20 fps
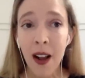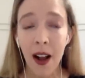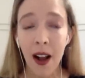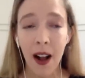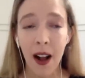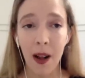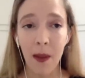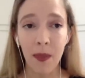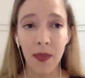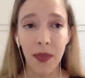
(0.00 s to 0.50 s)

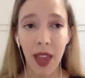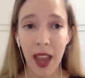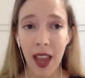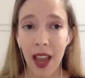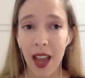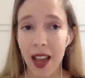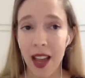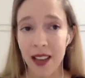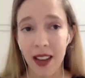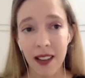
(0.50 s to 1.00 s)

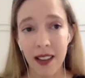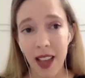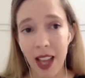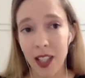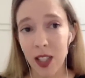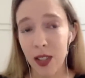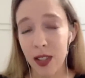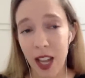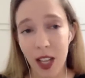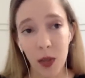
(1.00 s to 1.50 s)
And
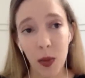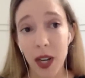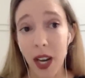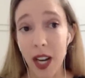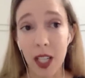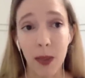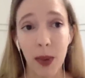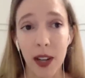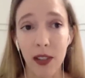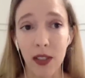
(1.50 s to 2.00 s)
that's what I
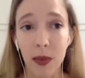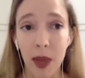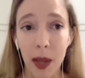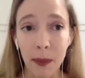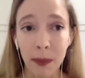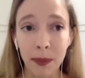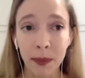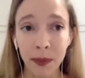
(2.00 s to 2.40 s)
expect from them.